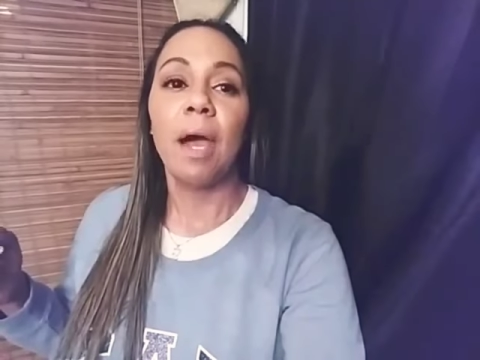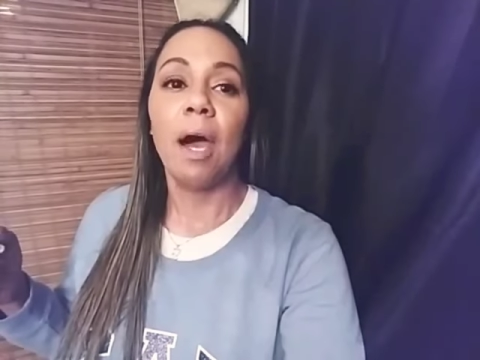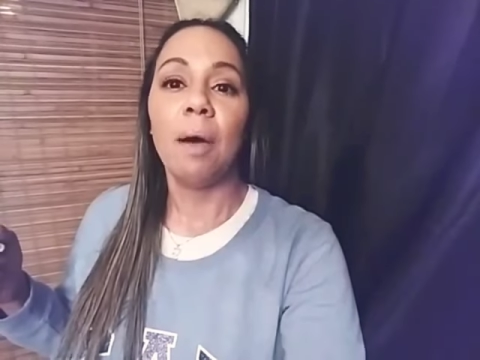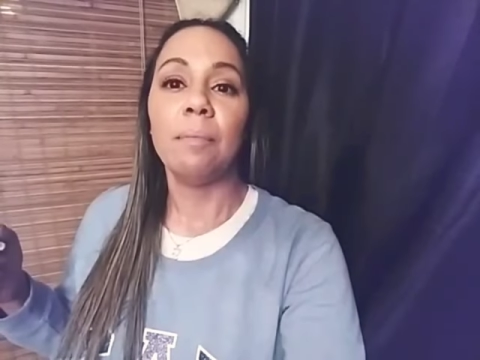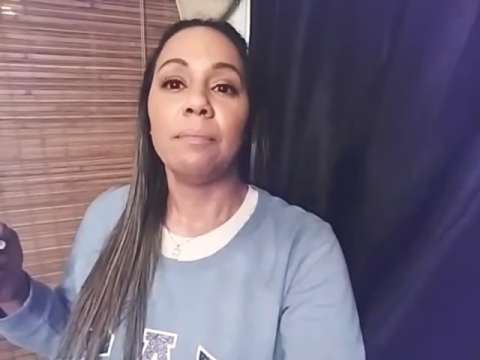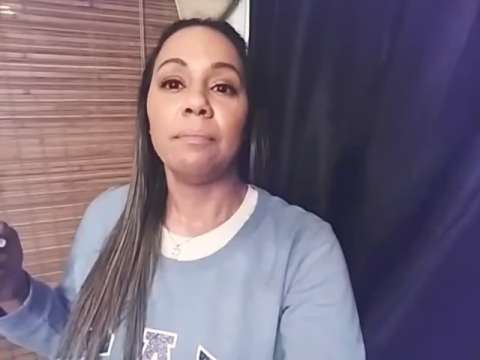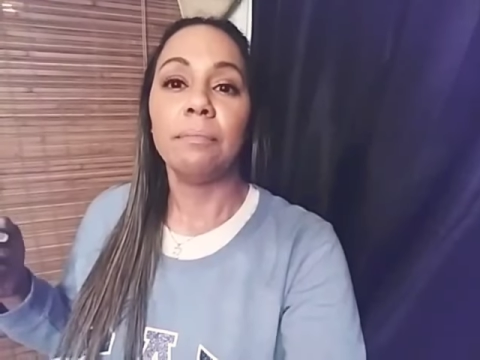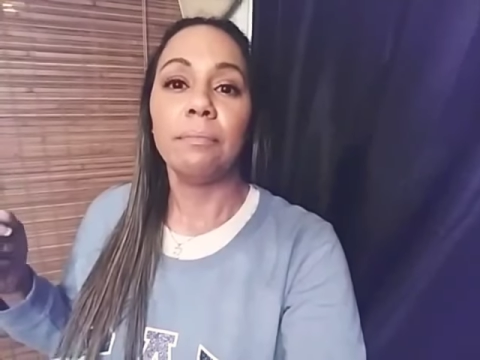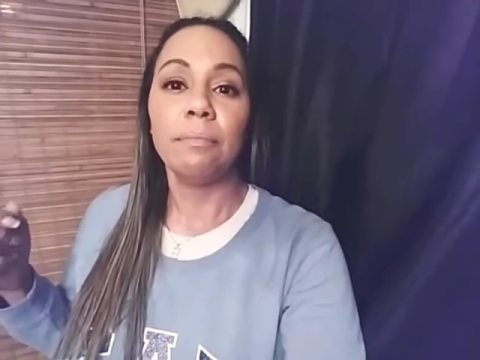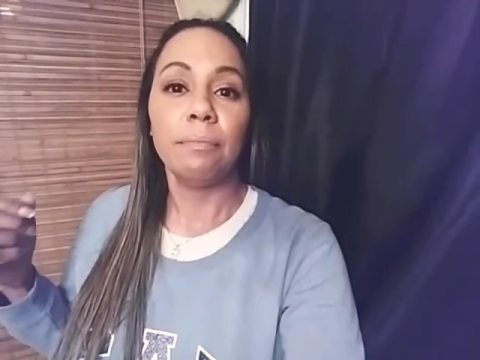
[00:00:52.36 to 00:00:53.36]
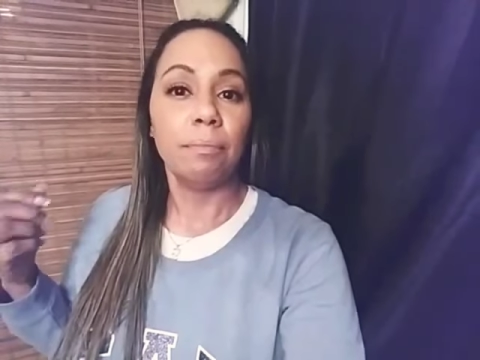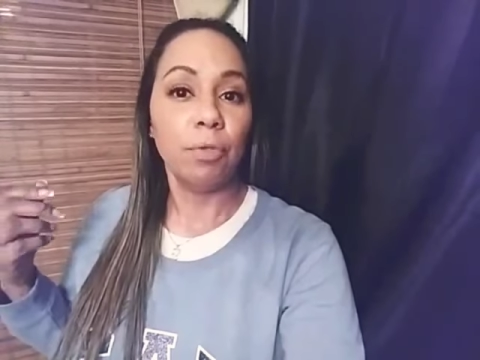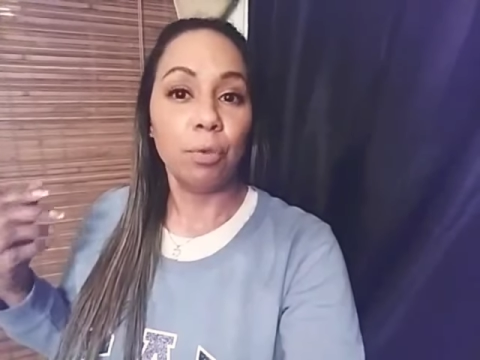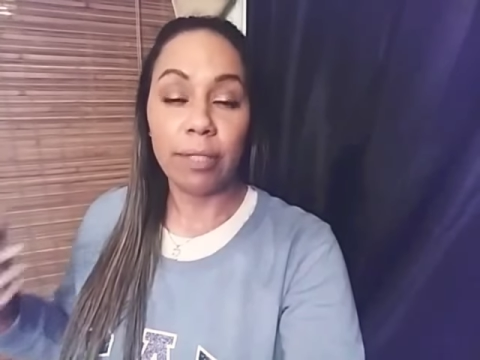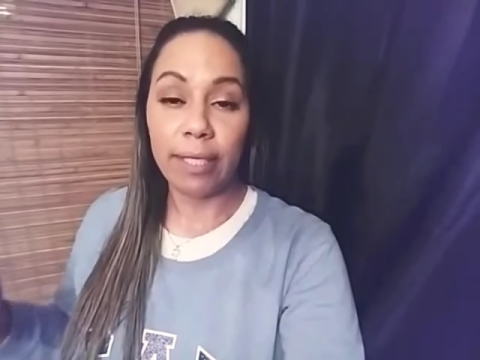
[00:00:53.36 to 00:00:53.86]
Um,
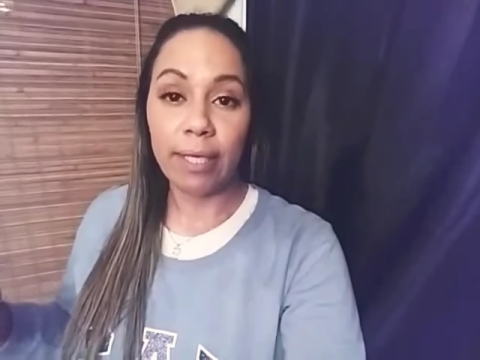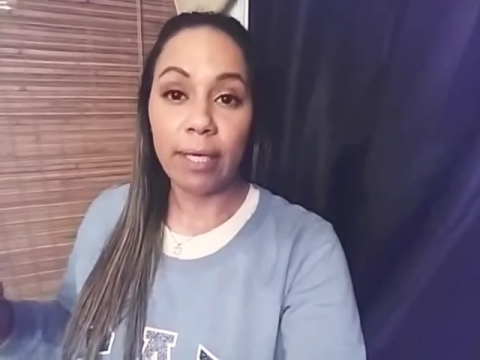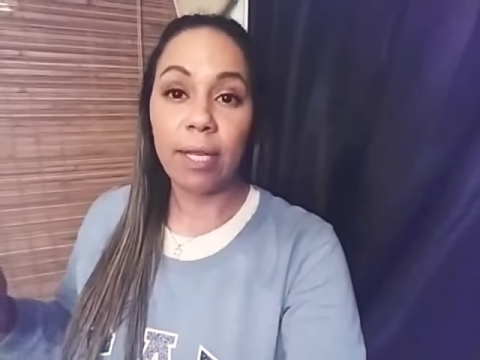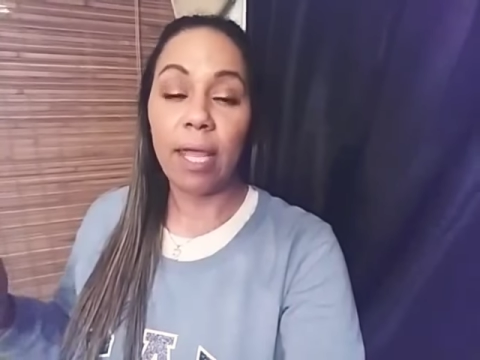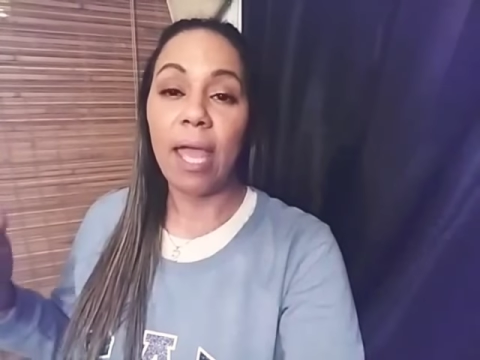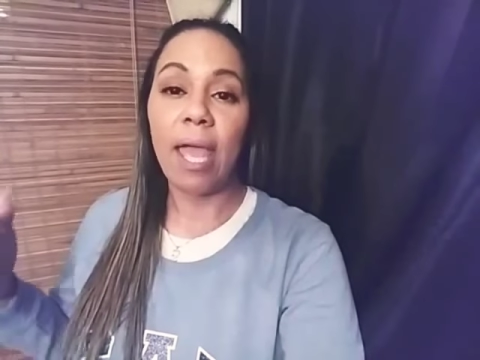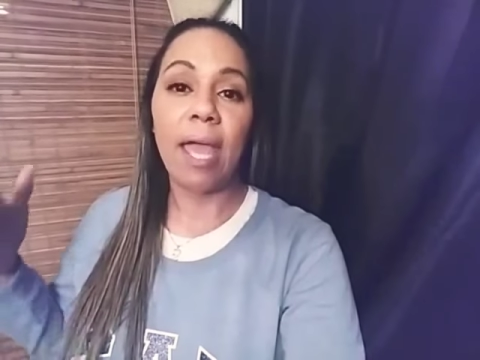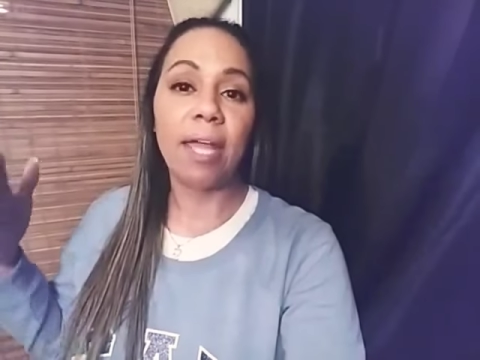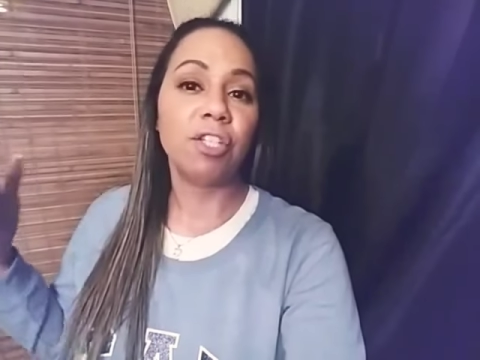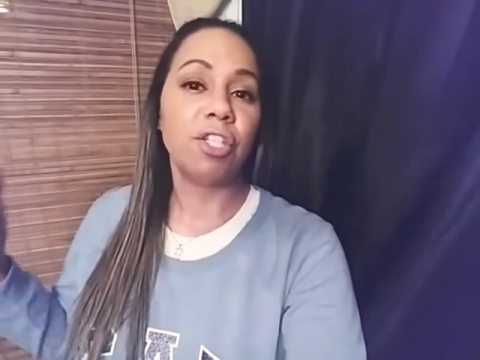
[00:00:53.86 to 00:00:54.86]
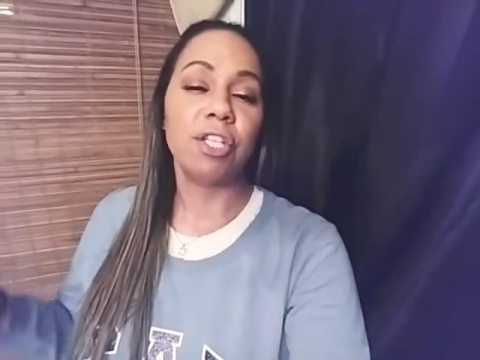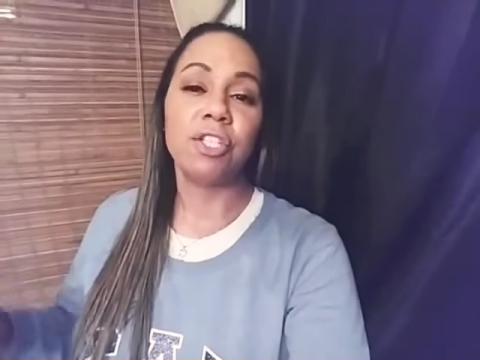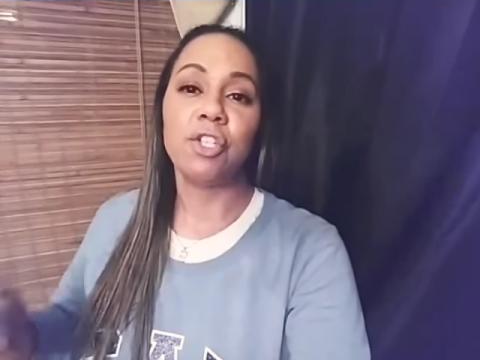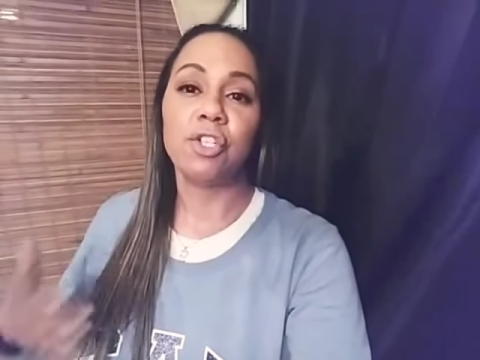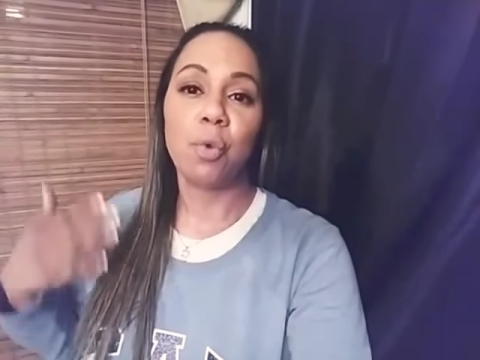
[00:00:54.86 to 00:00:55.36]
you link it, and she
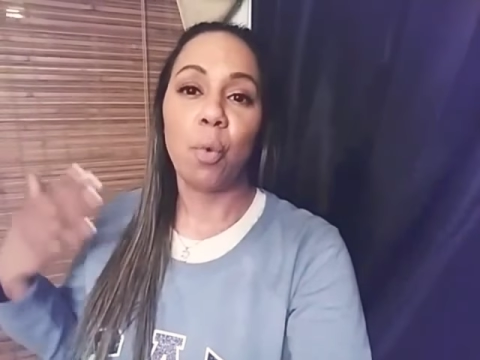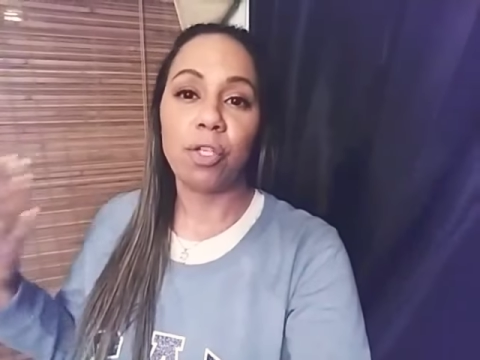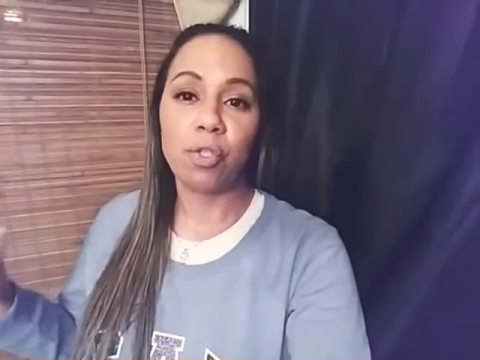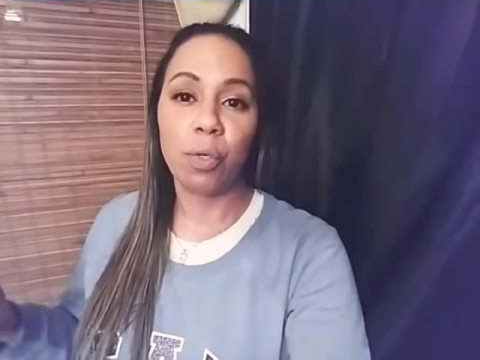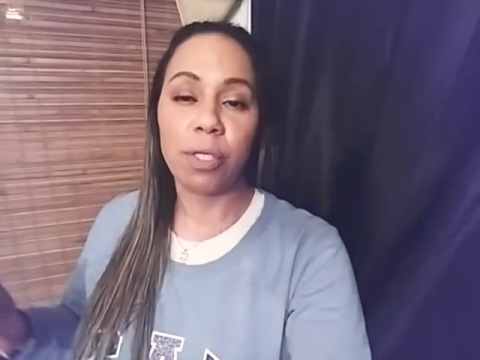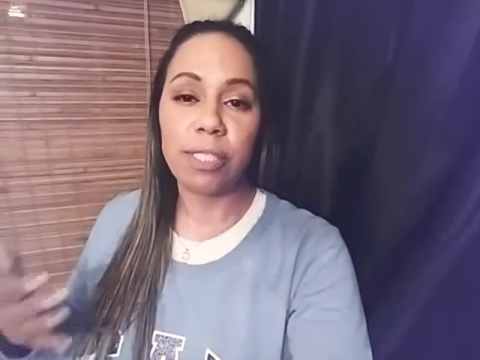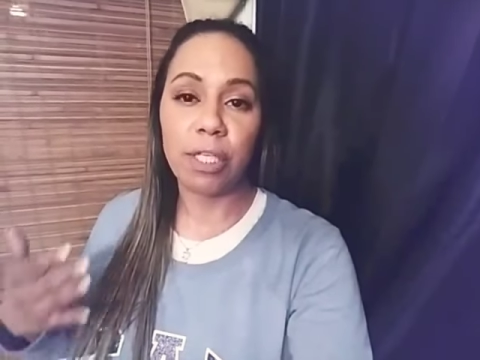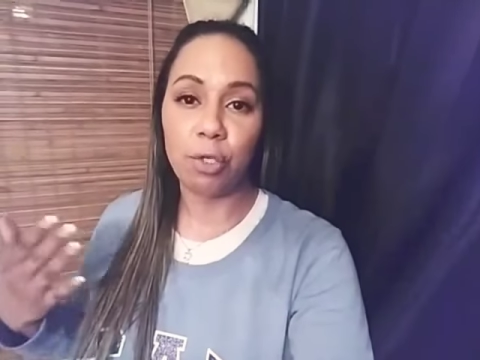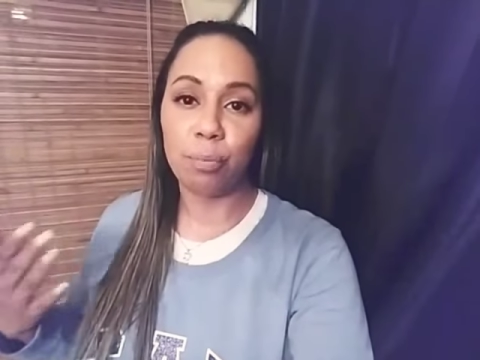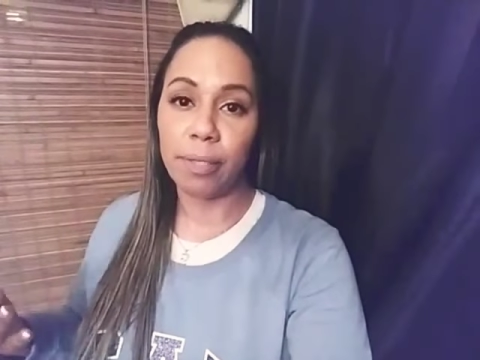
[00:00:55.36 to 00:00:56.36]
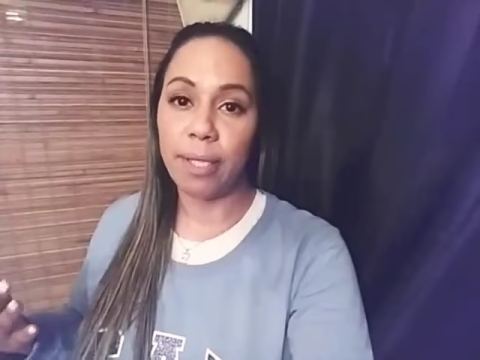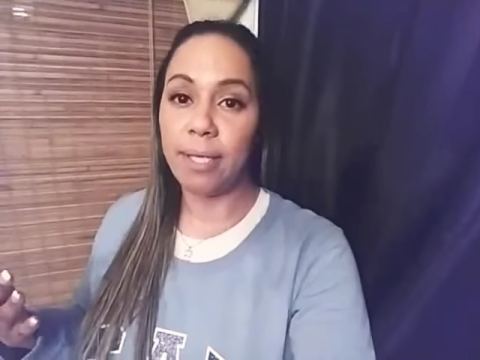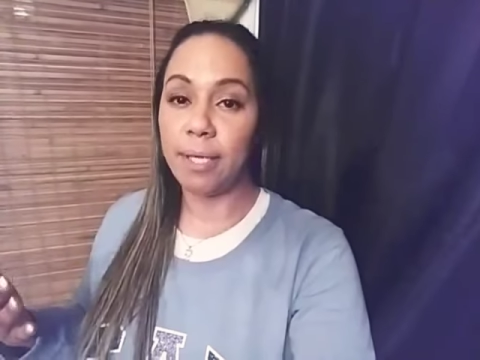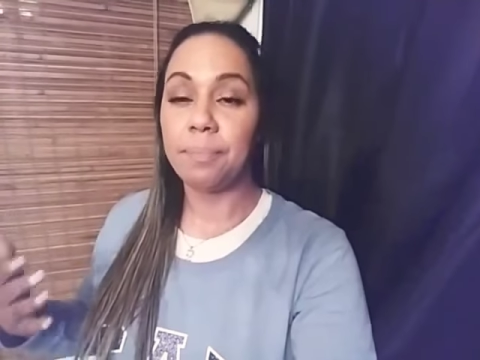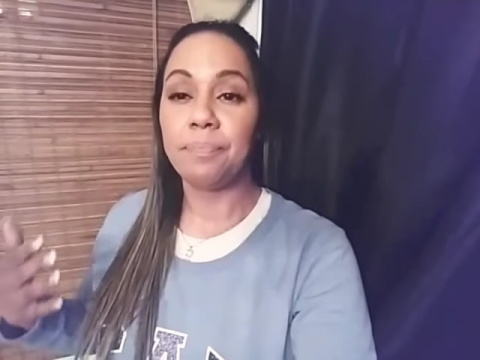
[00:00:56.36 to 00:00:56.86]
is just going to continue
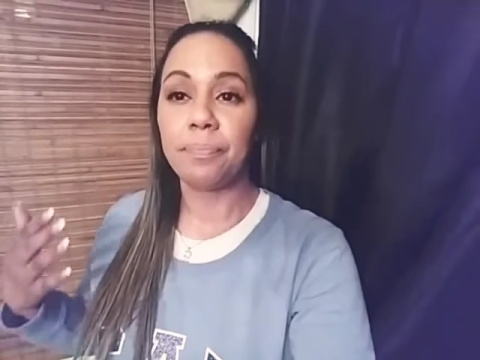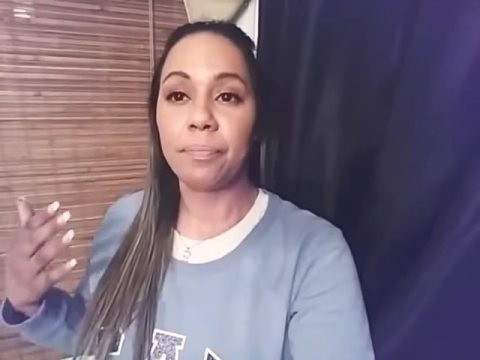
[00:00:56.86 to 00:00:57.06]
playing it.